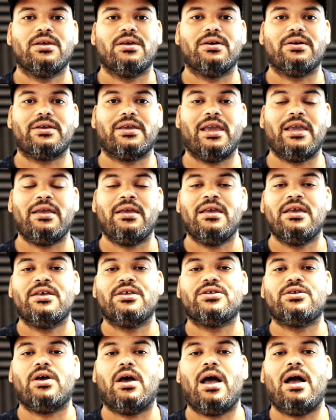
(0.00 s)
Okay,
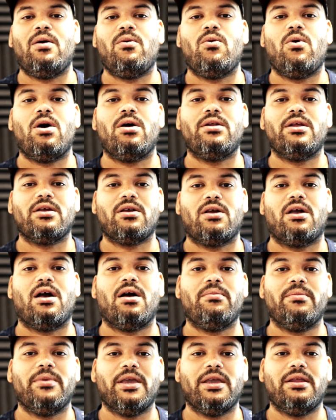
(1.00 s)
so I want to
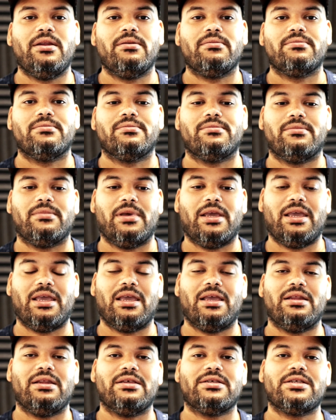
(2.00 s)
come in,
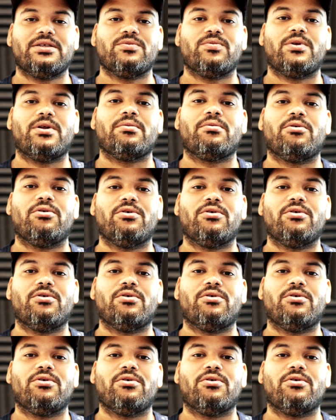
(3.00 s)
and this is what I'm